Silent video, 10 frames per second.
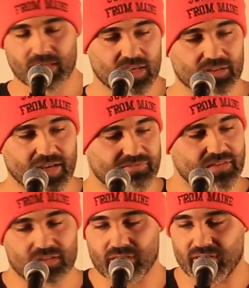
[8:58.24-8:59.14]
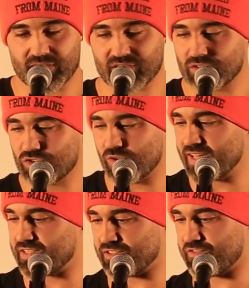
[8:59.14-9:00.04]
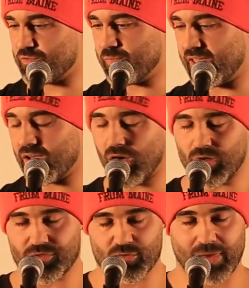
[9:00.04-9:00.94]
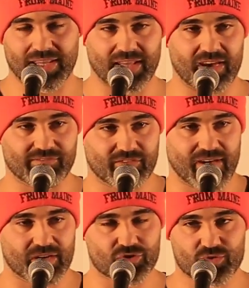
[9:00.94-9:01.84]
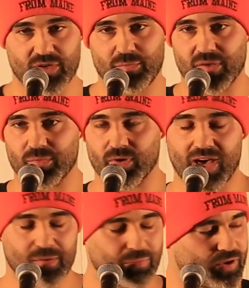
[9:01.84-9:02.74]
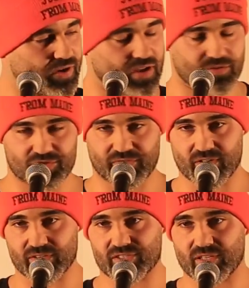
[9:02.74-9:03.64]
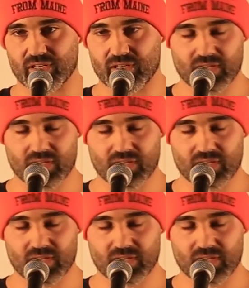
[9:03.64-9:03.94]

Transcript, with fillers: He left these traces for me all through my life of how to treat people, how to put others first.